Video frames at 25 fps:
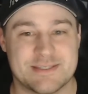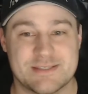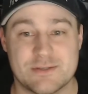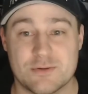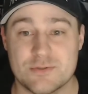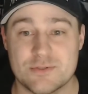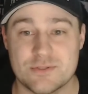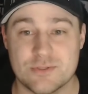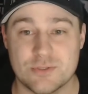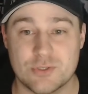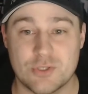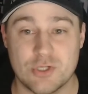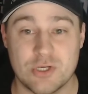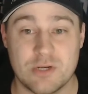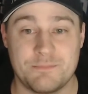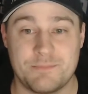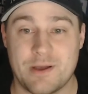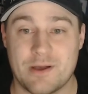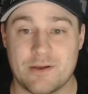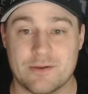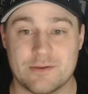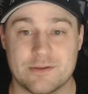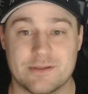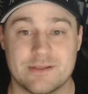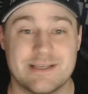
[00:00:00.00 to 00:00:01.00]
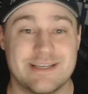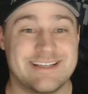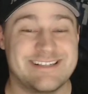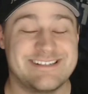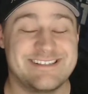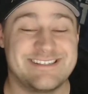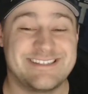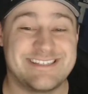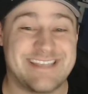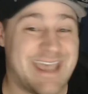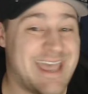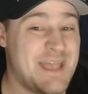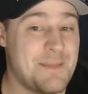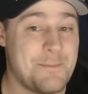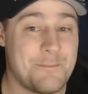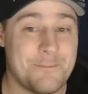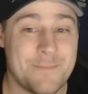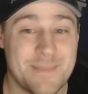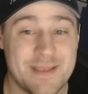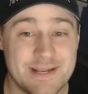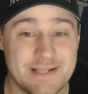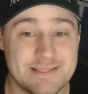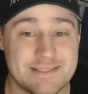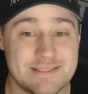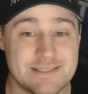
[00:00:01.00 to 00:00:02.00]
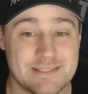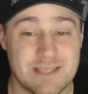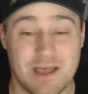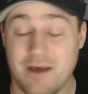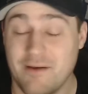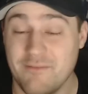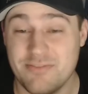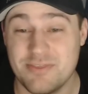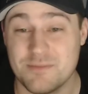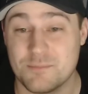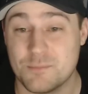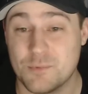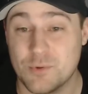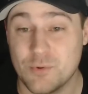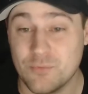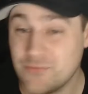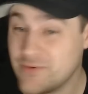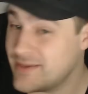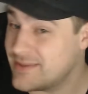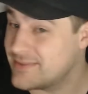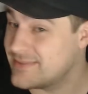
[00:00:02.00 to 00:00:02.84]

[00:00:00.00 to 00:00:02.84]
There was a good about 10 minutes of the movie,